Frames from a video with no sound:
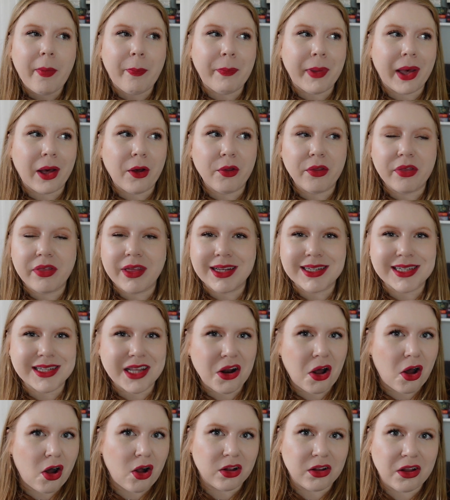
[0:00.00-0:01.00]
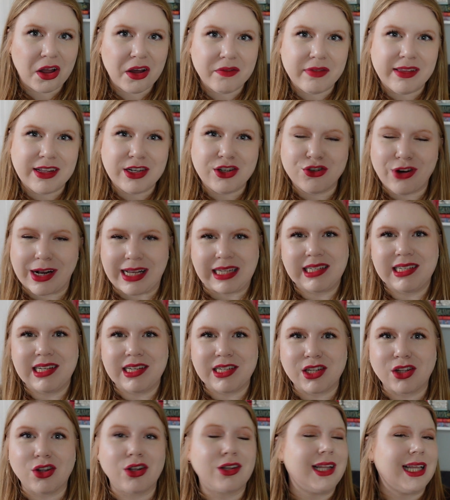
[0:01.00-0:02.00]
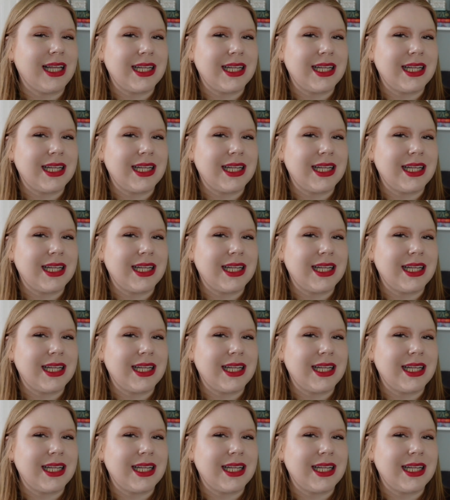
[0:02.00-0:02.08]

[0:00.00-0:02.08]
Belle thinks that all of the dresses look